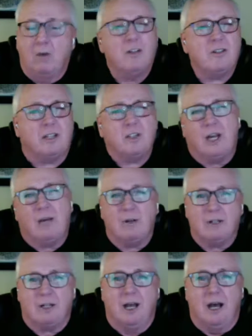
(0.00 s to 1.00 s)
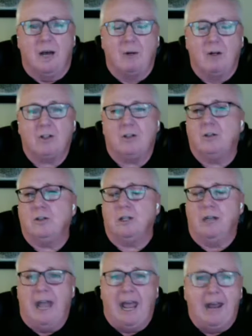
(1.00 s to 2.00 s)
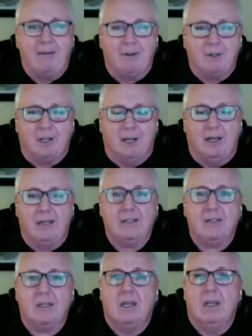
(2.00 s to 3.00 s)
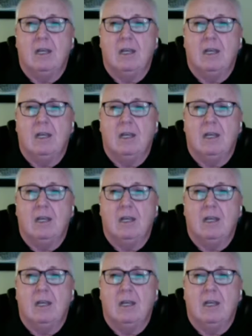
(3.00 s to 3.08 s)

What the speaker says: almost like chambers of commerce. You couldn't advertise.